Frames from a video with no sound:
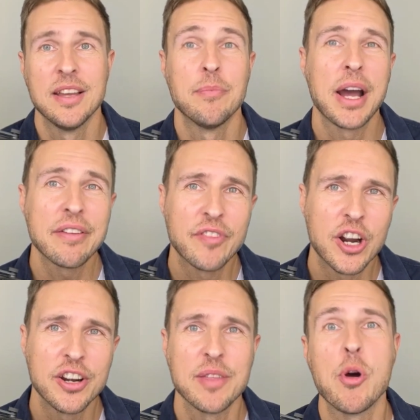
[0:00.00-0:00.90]
By
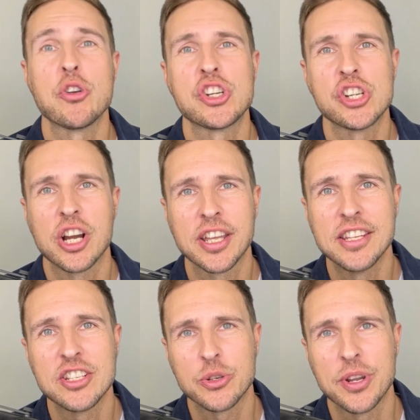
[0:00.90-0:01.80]
far, the most shocking
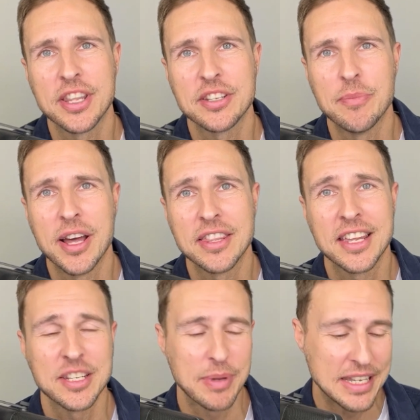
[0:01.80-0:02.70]
story this month
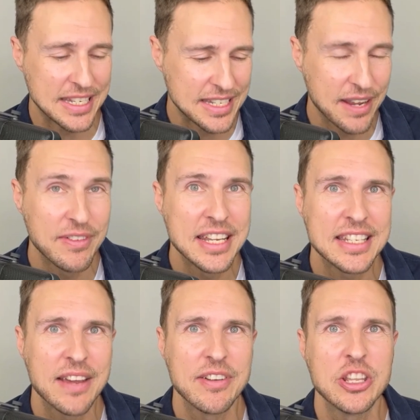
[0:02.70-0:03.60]
has been
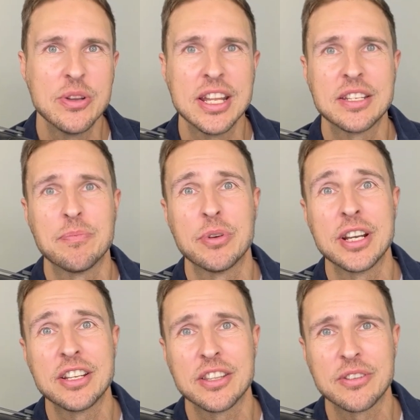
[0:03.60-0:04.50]
77 units
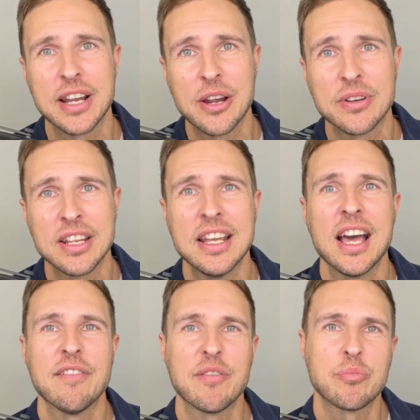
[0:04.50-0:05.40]
burning to the ground
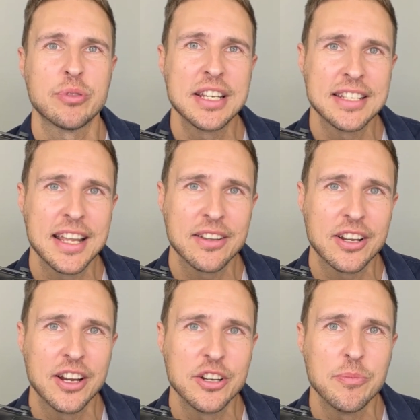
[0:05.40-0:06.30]
of a presale
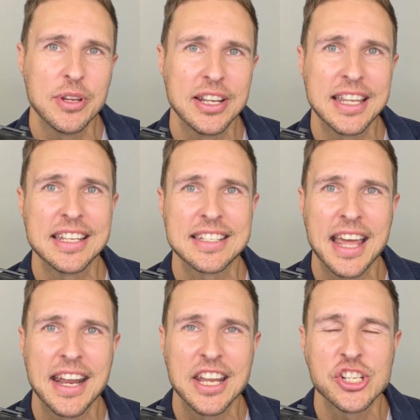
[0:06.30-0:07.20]
condo building in
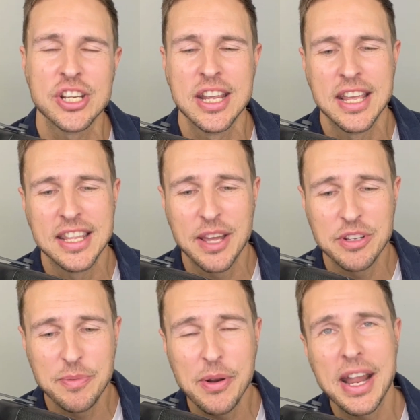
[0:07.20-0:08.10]
Saanich that
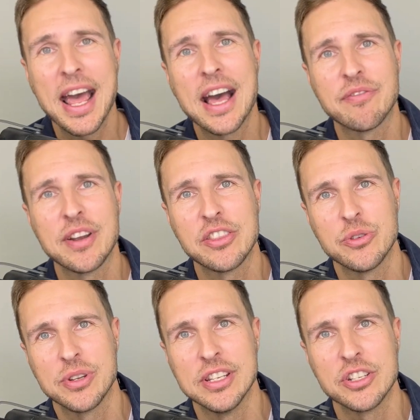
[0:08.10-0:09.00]
was about halfway
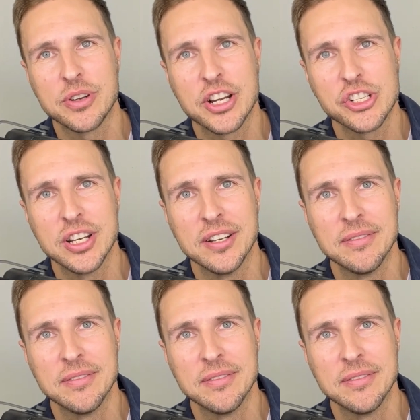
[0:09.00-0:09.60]
through construction.